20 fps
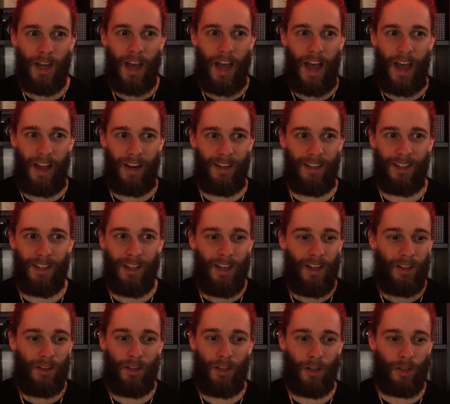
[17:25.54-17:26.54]
and
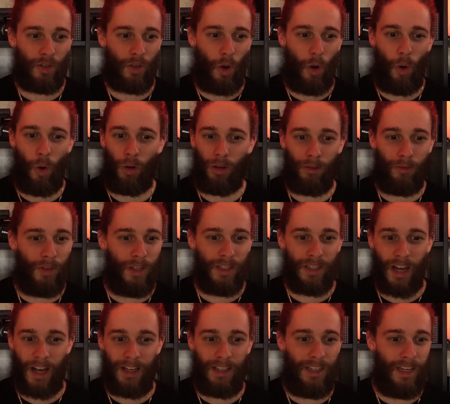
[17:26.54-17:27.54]
there's all of
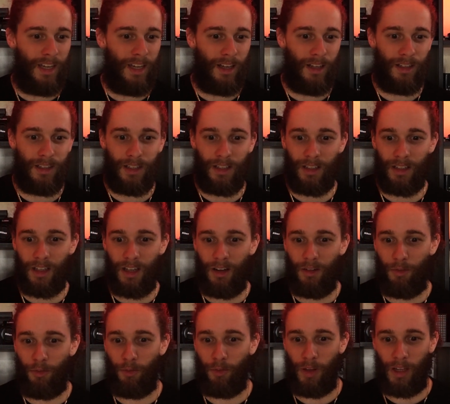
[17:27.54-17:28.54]
these ideas and
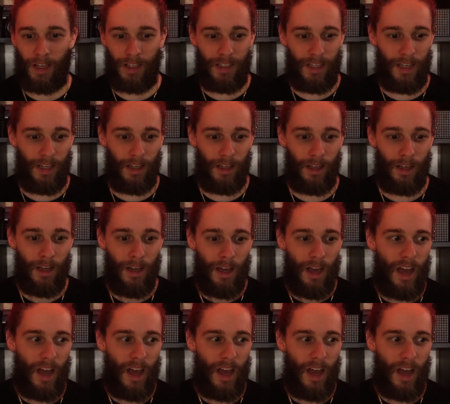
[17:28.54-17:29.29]
conflicting